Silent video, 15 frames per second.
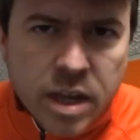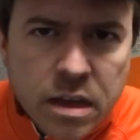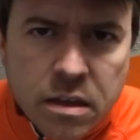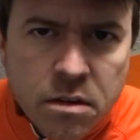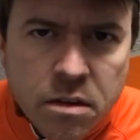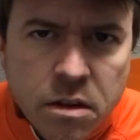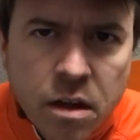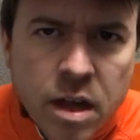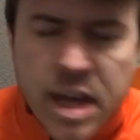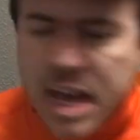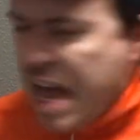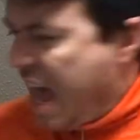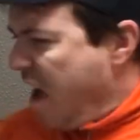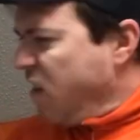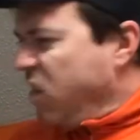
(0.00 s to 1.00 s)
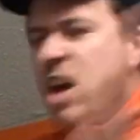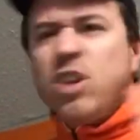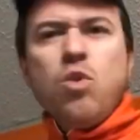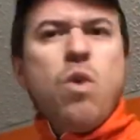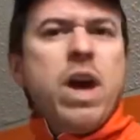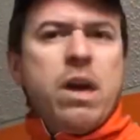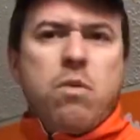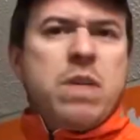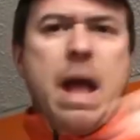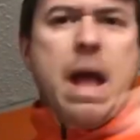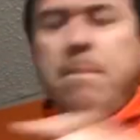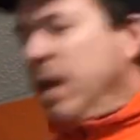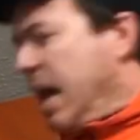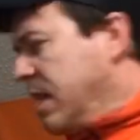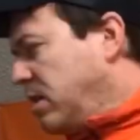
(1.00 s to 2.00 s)
Every other week, they play,
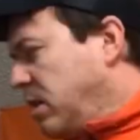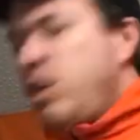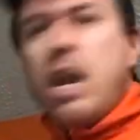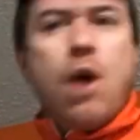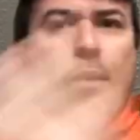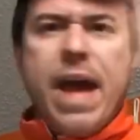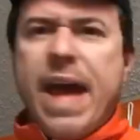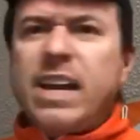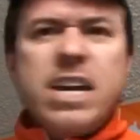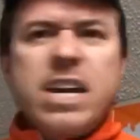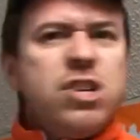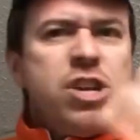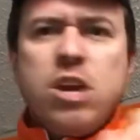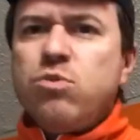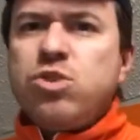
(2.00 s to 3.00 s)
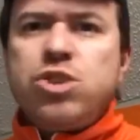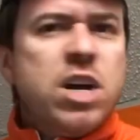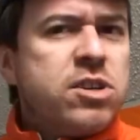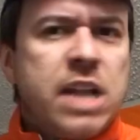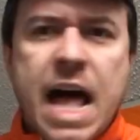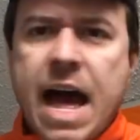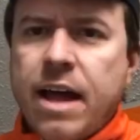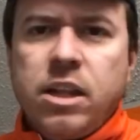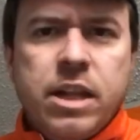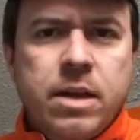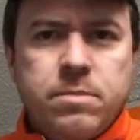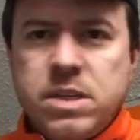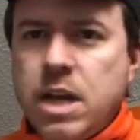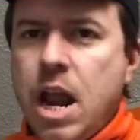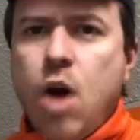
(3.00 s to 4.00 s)
LSU's just like Clemson, only
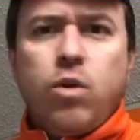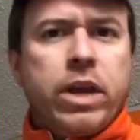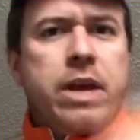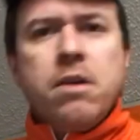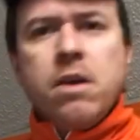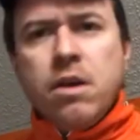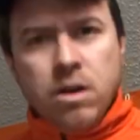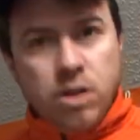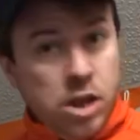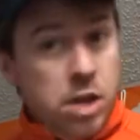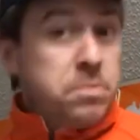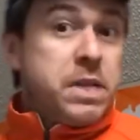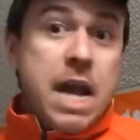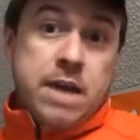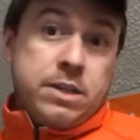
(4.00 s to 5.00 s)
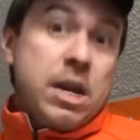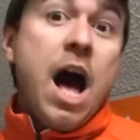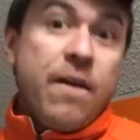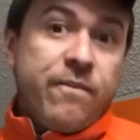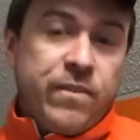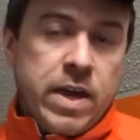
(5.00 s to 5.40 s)
Clemson has an offense.